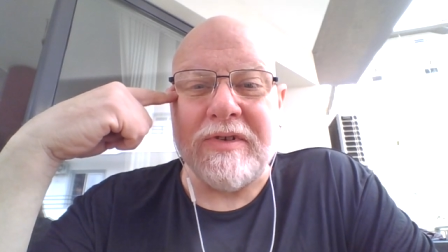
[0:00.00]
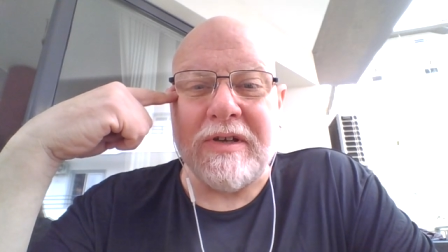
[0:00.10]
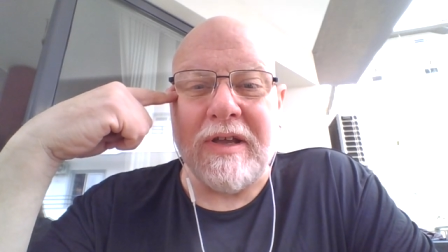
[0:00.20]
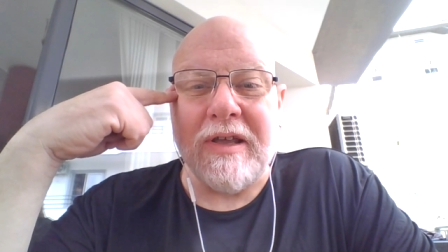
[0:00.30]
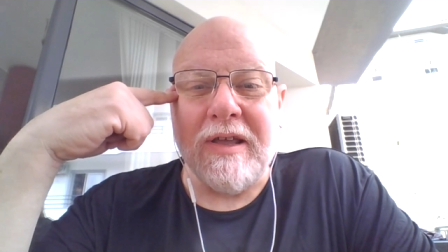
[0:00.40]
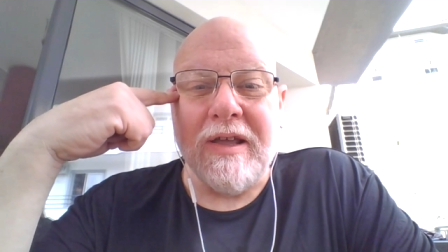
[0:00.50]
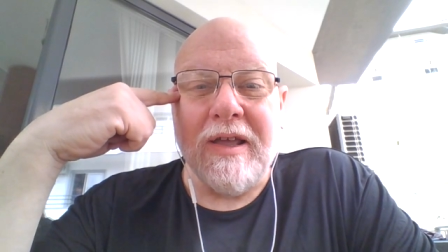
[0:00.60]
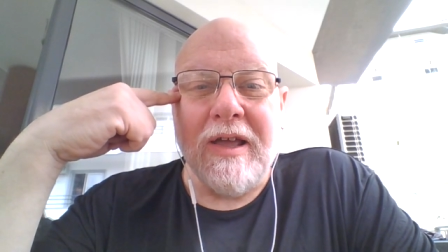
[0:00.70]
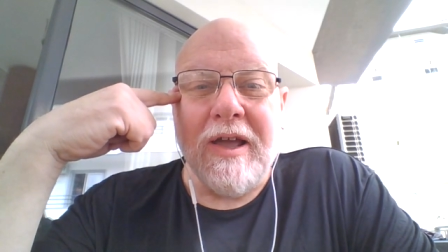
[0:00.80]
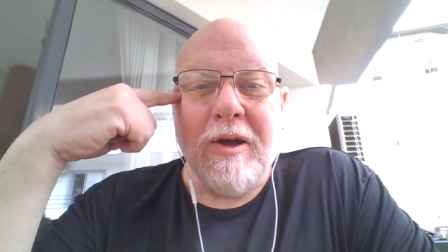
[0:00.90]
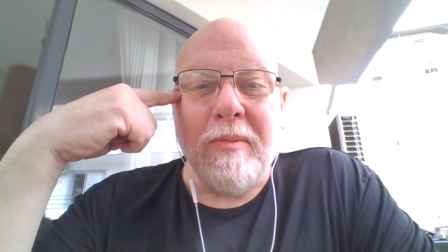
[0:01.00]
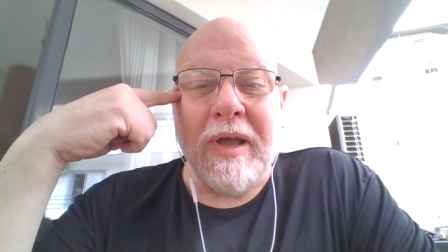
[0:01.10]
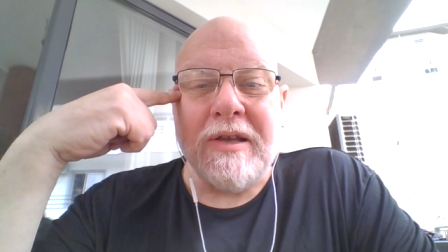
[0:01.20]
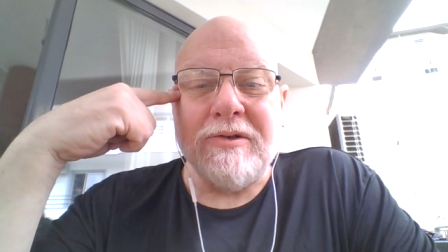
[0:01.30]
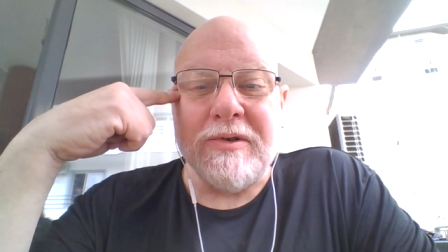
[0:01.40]
And my
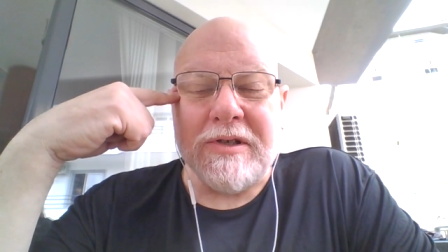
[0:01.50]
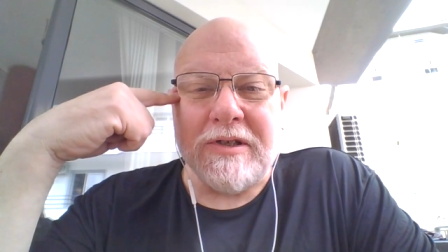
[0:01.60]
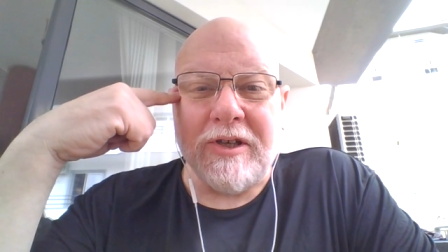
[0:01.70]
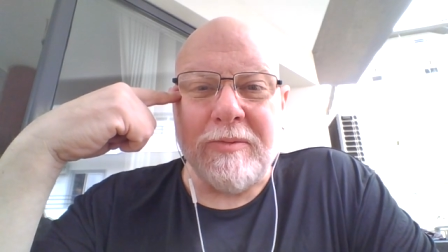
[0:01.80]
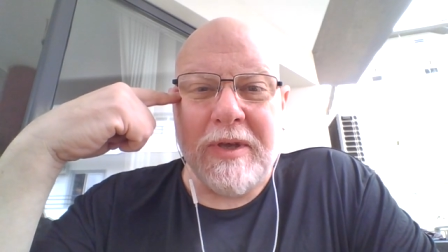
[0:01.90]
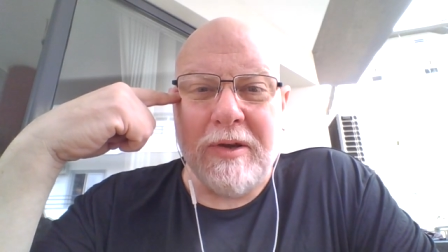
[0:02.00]
intuition tells me he